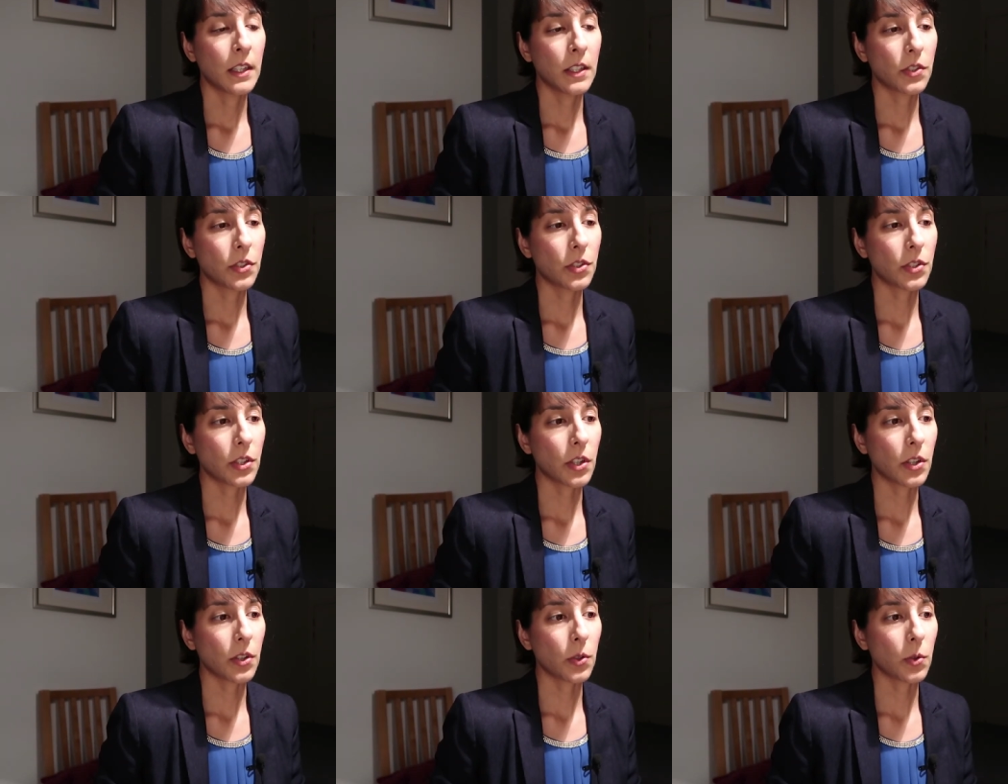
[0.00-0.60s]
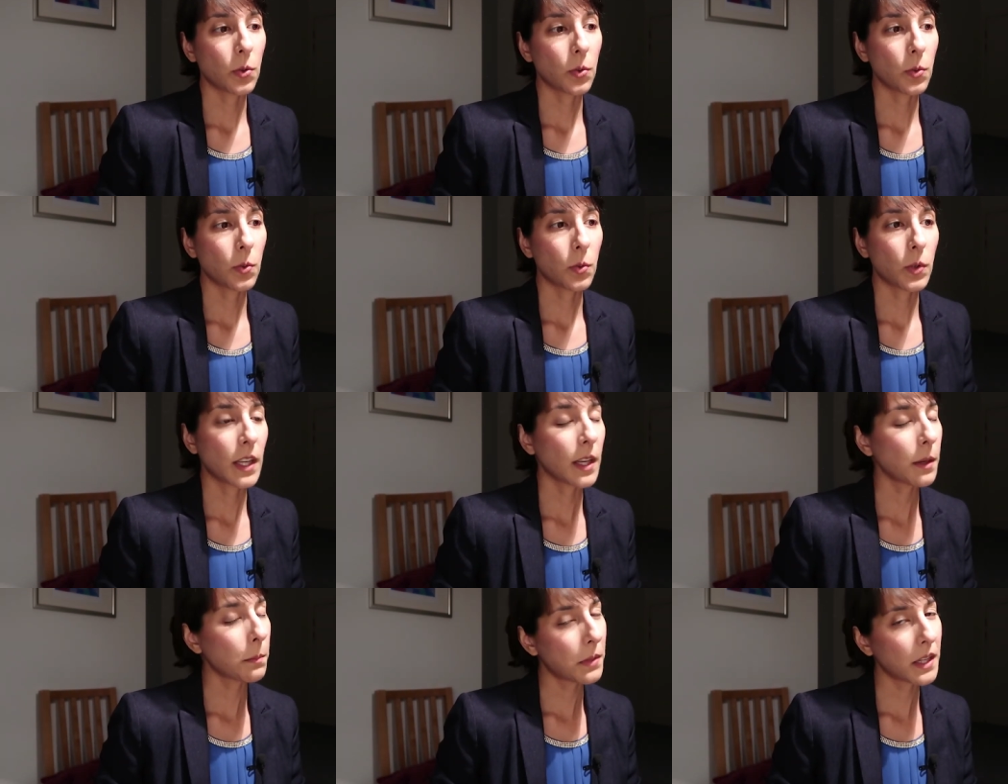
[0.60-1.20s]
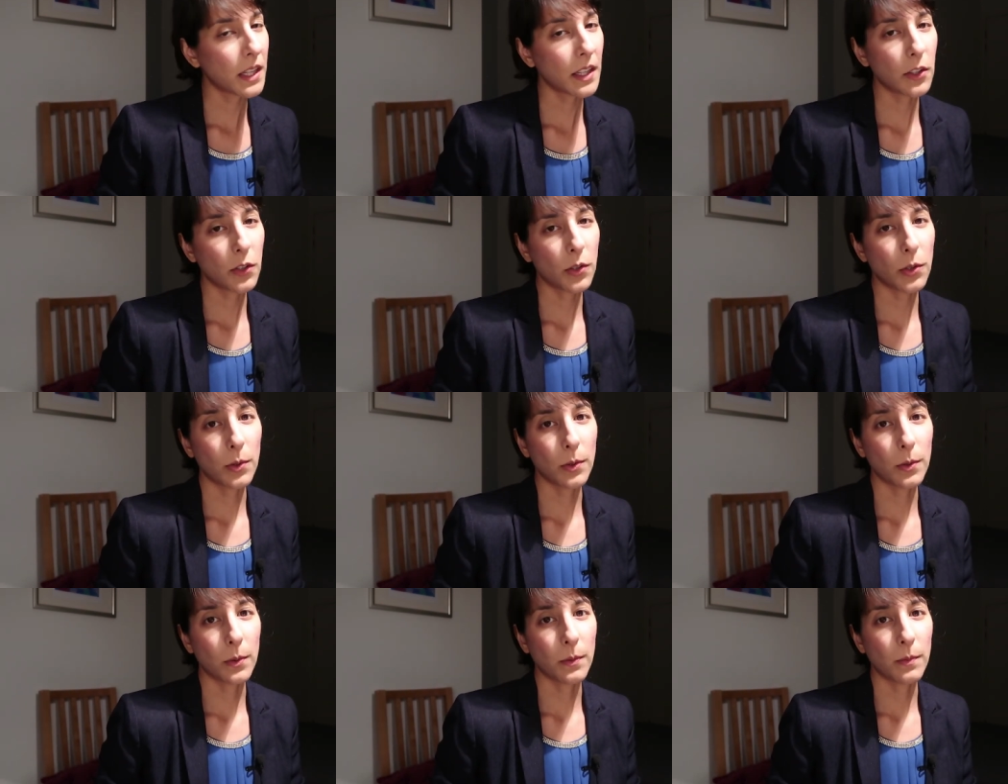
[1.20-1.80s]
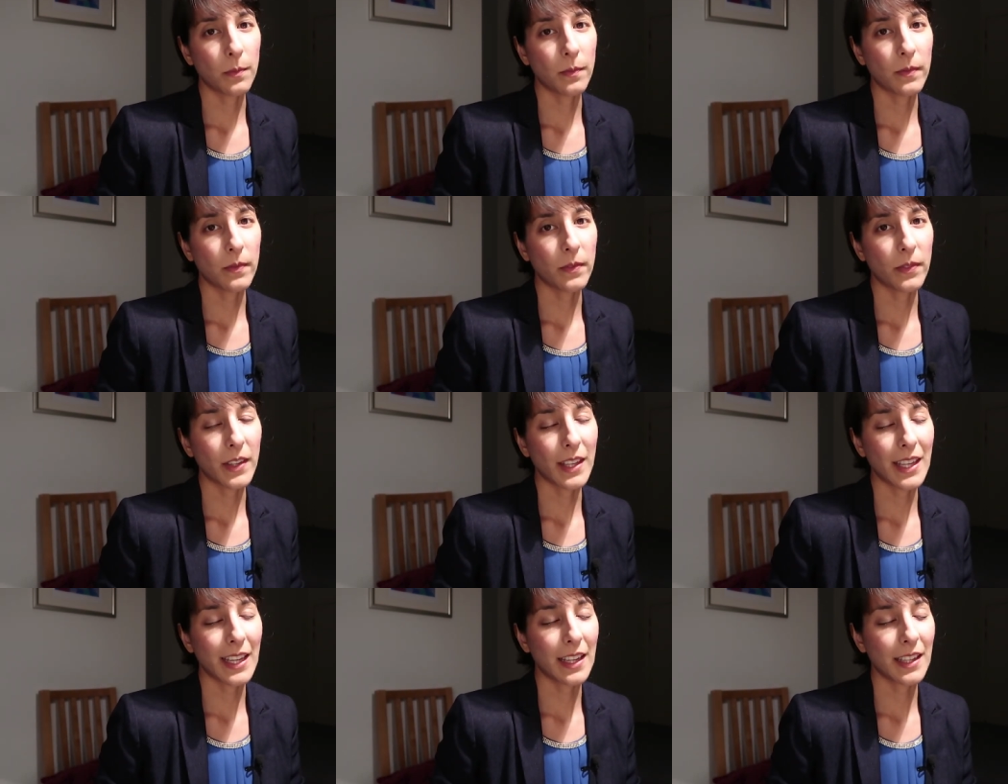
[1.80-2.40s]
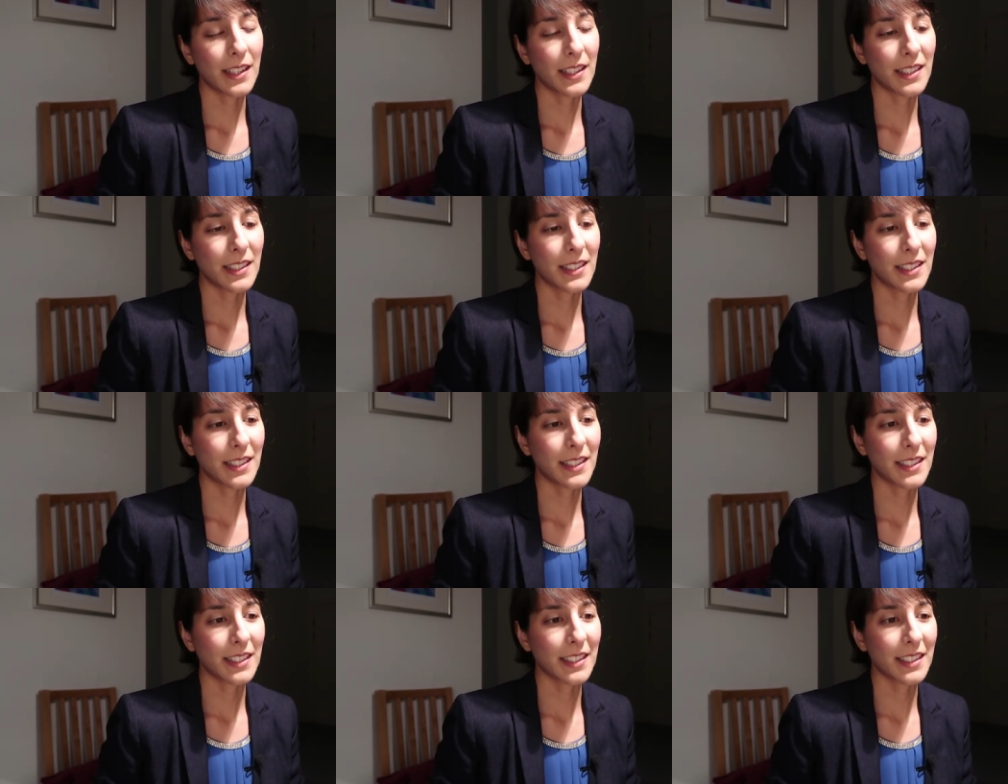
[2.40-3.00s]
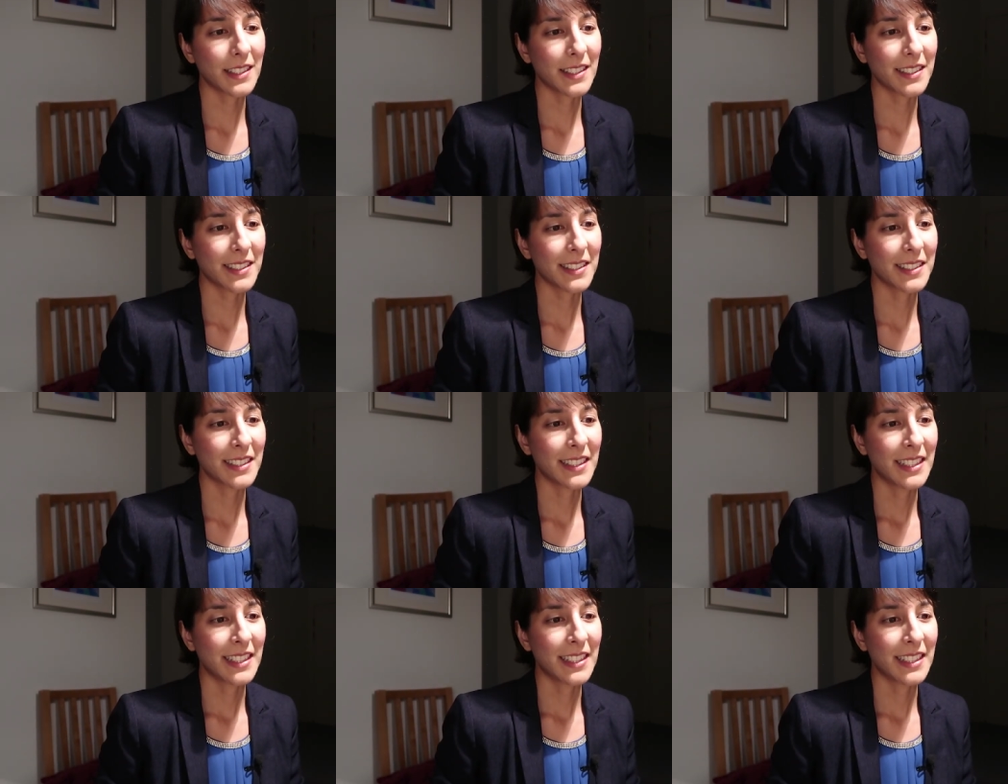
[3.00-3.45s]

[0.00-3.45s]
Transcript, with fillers: So keep being you and uh,